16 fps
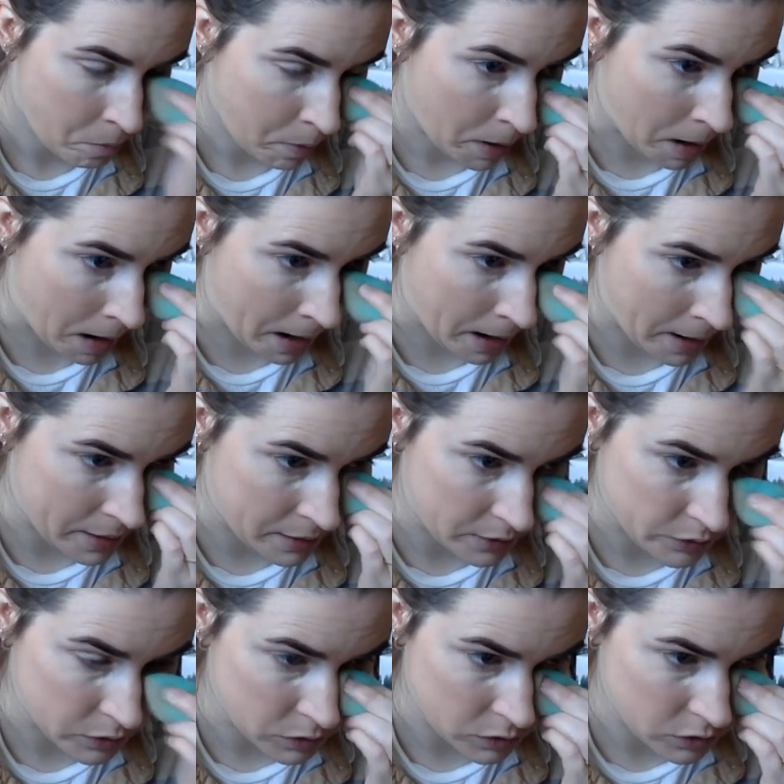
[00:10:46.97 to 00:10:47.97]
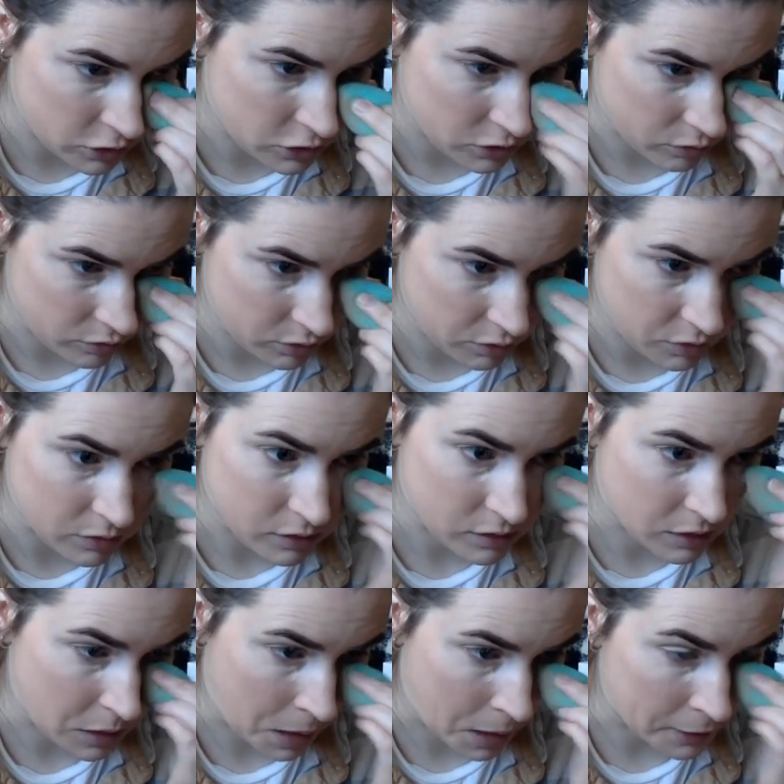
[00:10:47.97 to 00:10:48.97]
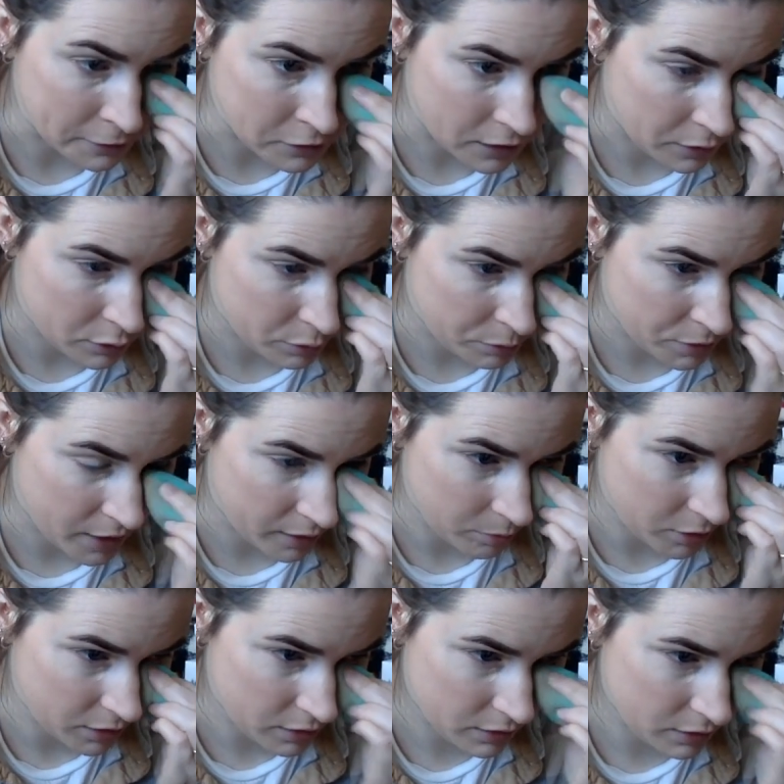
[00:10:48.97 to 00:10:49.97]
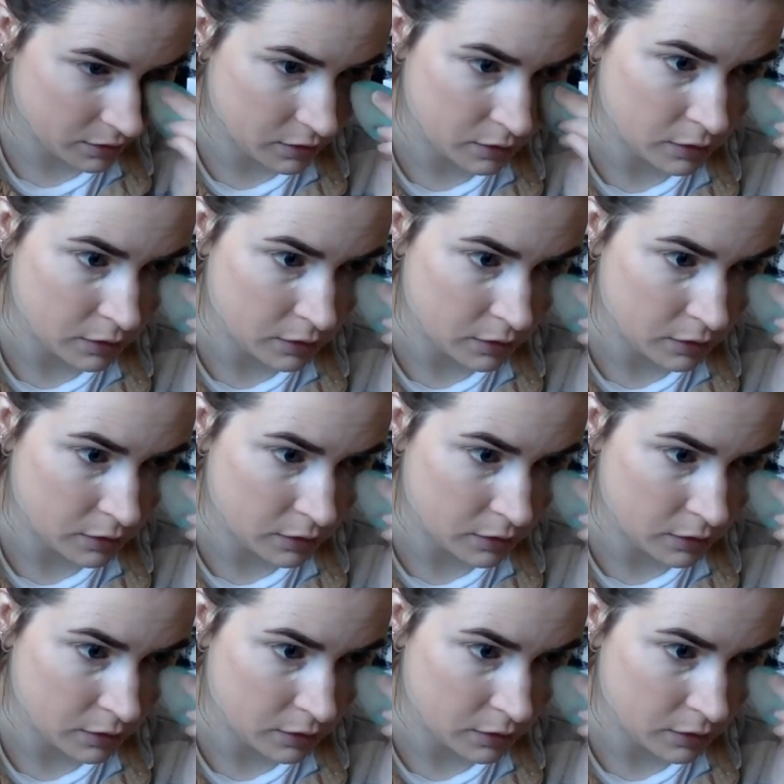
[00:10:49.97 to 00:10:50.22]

but I don't use an eyeshadow primer.